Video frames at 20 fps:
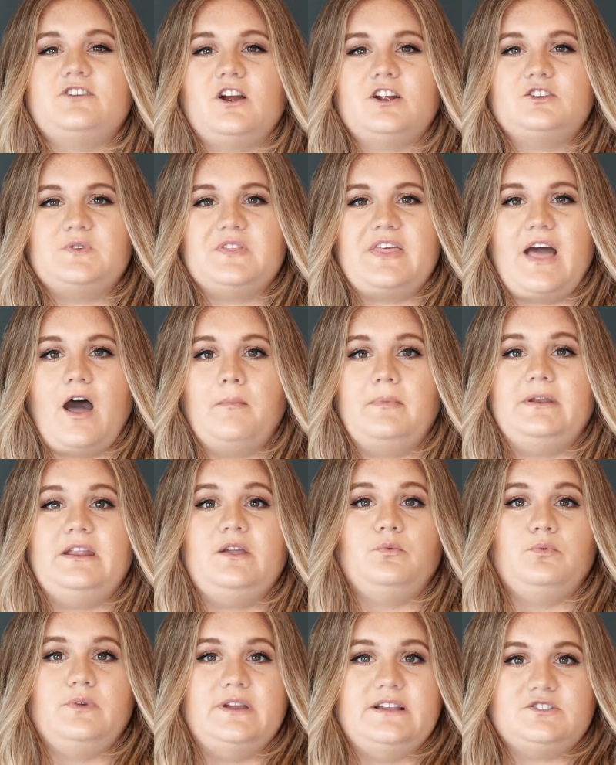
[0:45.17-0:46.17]
starts with how
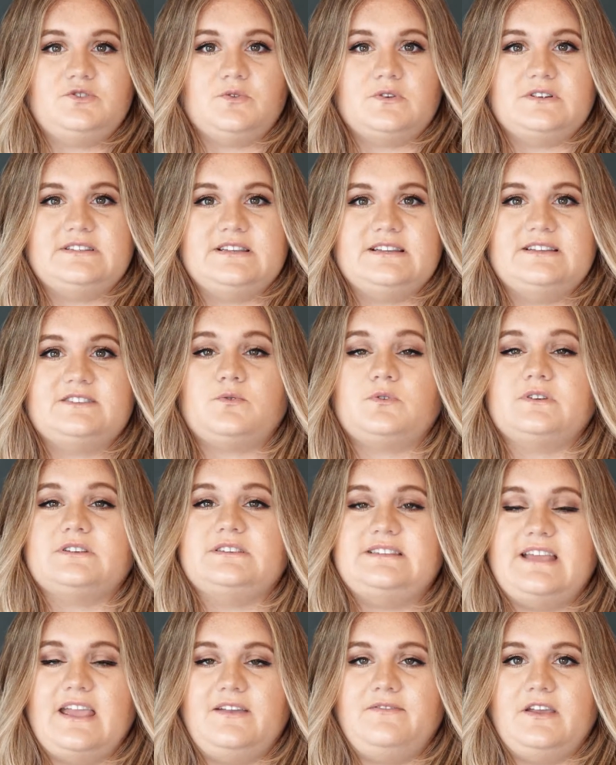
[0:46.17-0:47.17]
many resources or
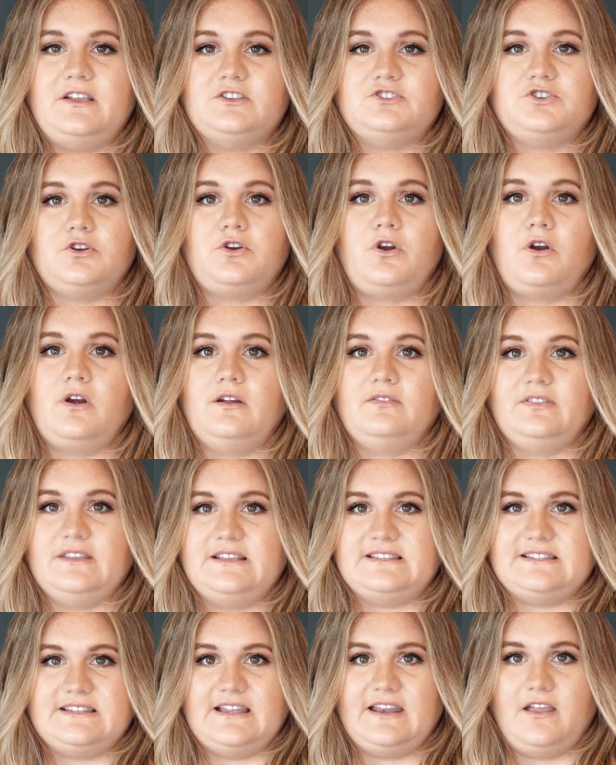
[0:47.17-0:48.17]
savings you're
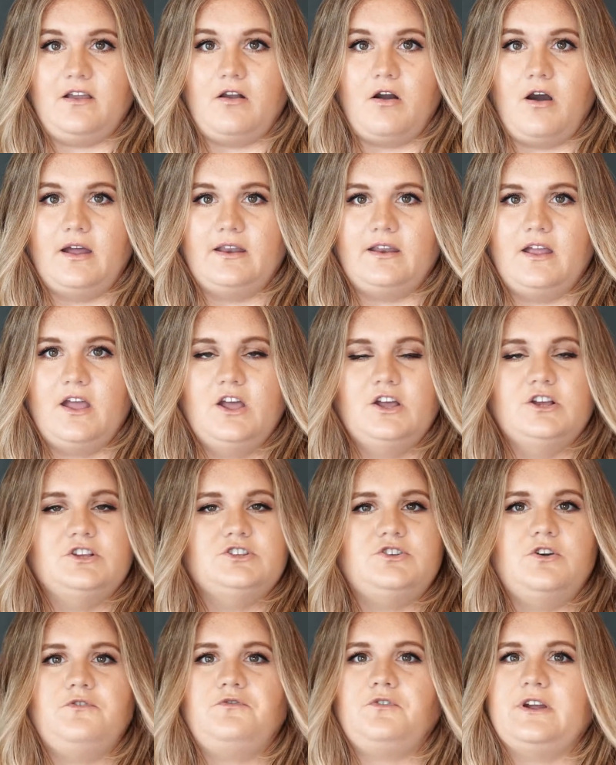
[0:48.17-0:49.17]
currently sitting on.
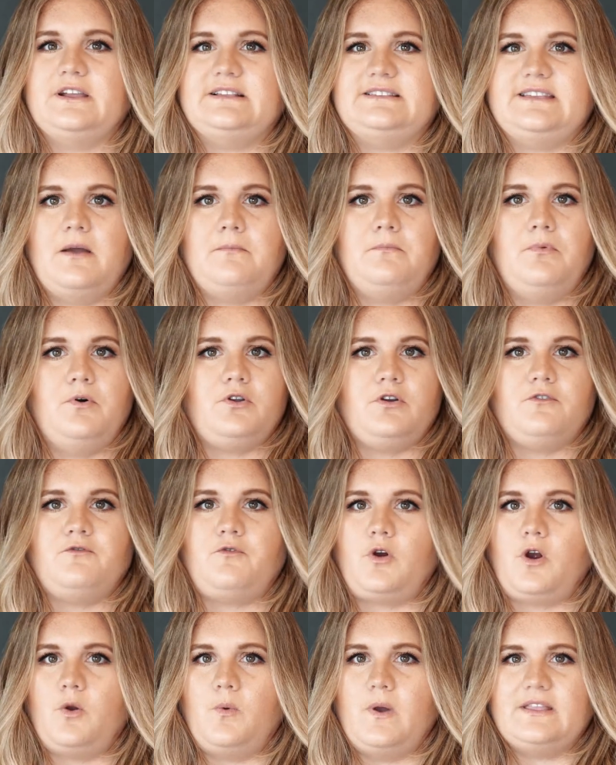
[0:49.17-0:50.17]
So for example, your
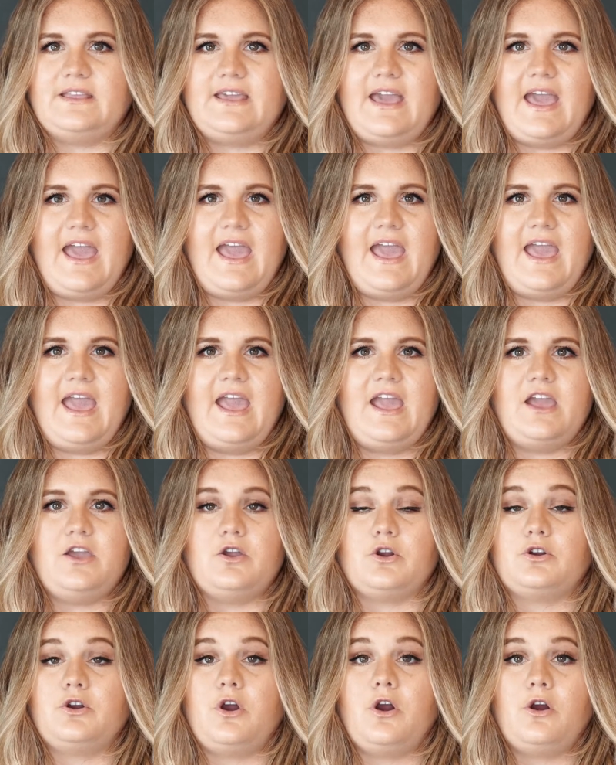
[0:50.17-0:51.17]
401k,
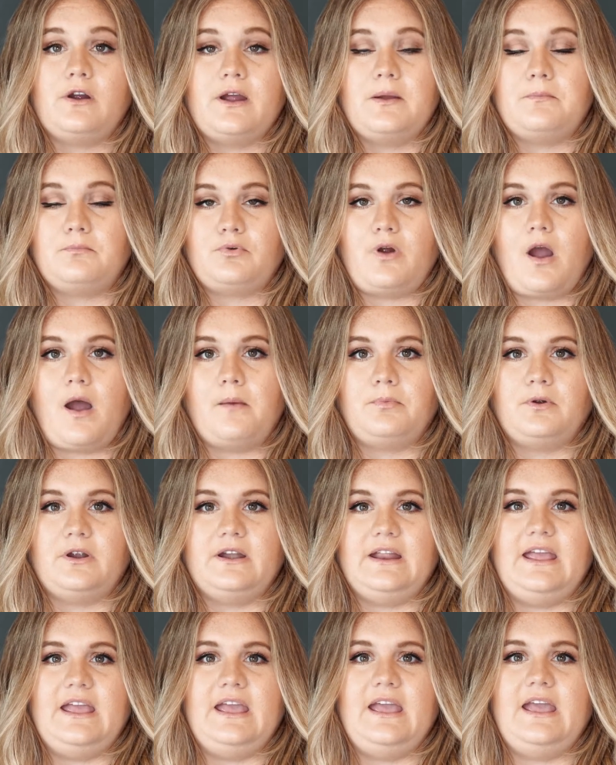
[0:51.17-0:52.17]
your current
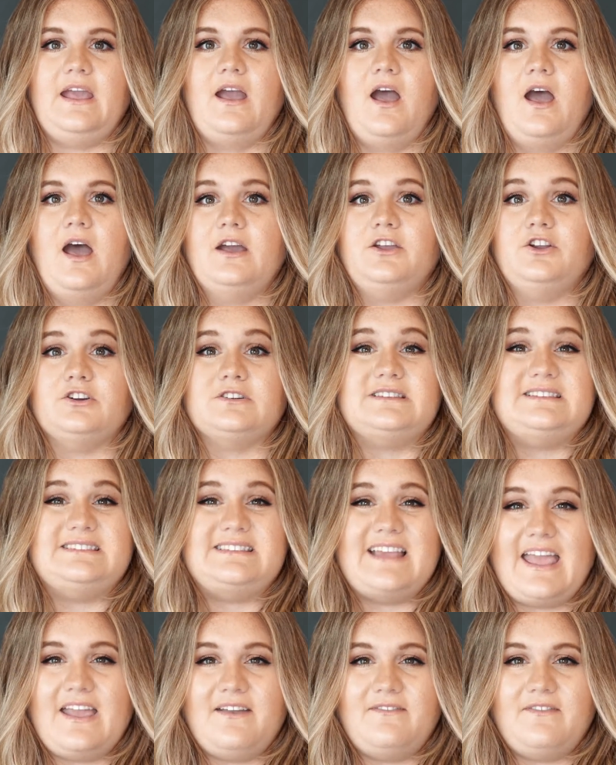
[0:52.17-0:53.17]
property, your
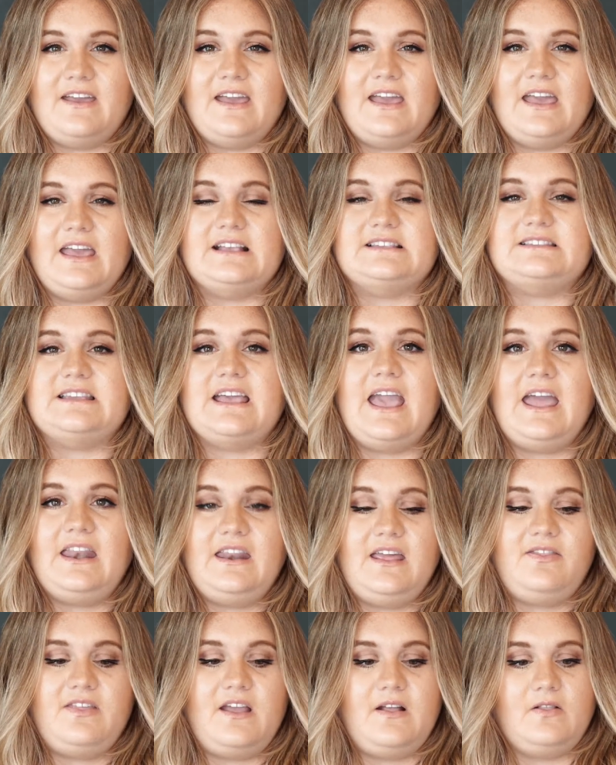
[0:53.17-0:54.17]
savings,
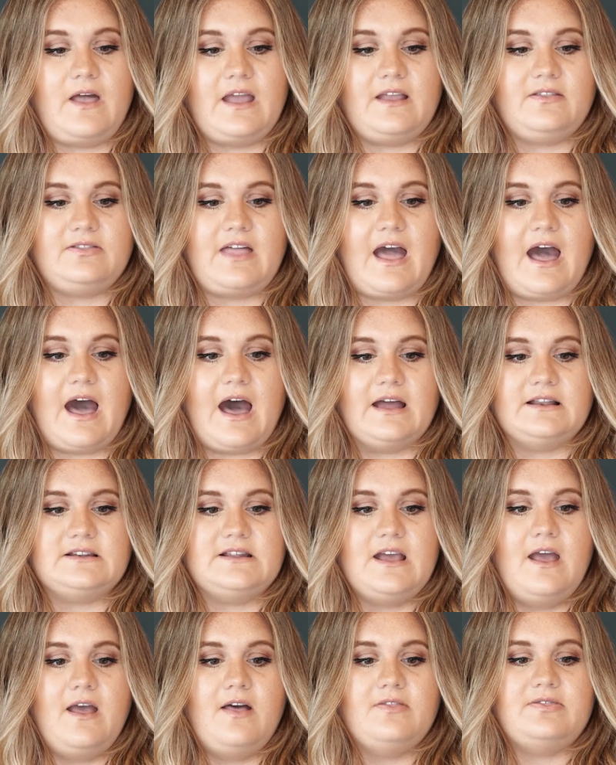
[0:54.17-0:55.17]
anything like that
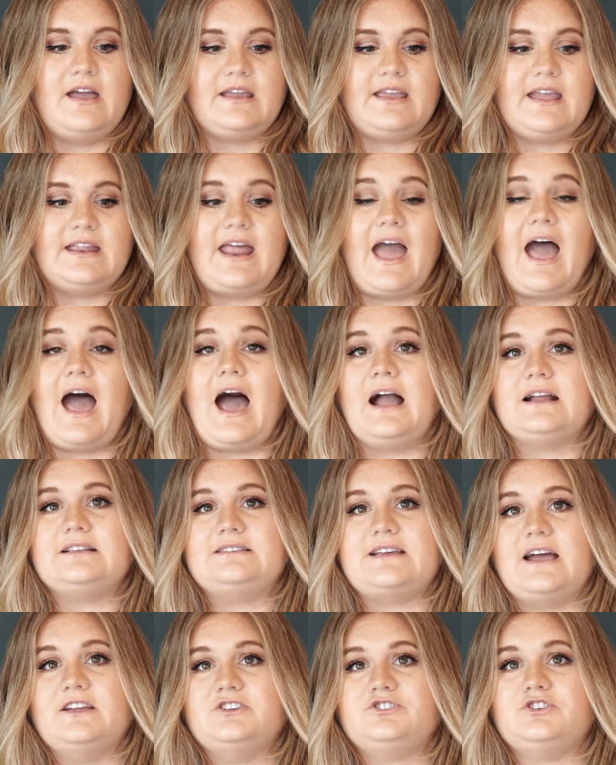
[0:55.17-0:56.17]
can
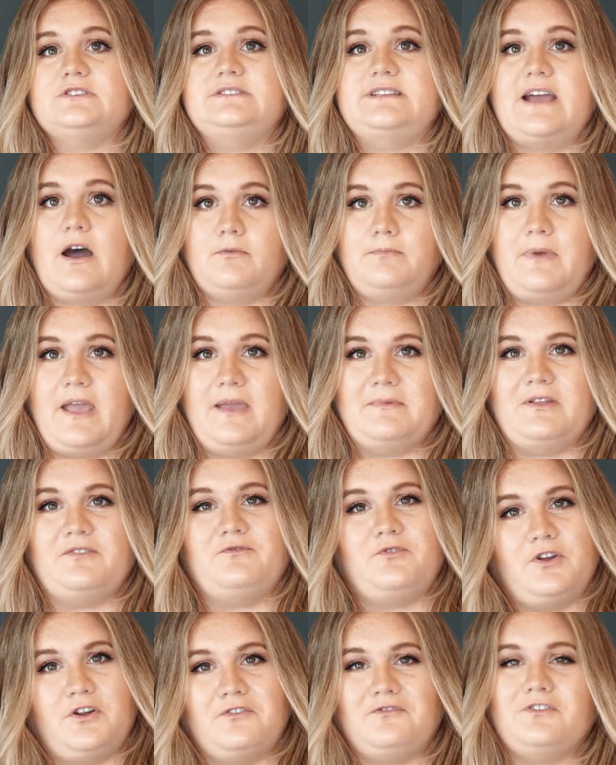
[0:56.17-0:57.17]
act as your down
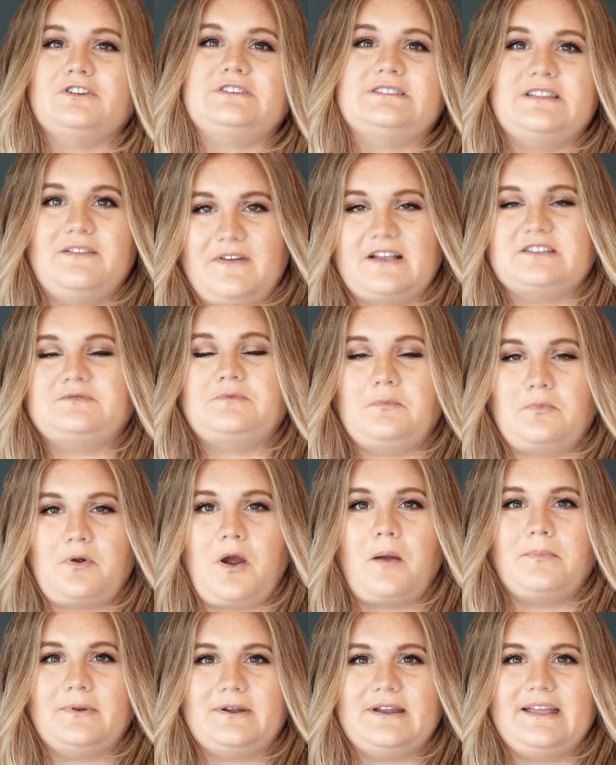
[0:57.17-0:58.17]
payment for your first investment
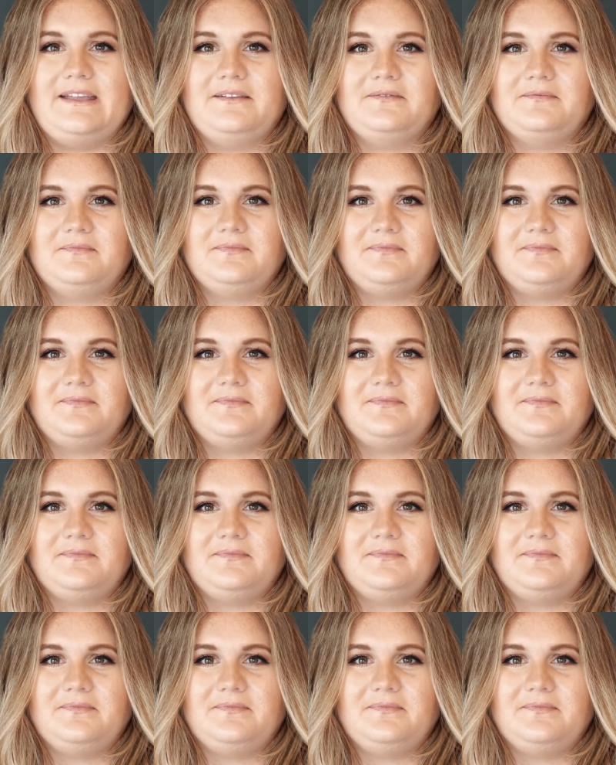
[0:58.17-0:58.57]
property.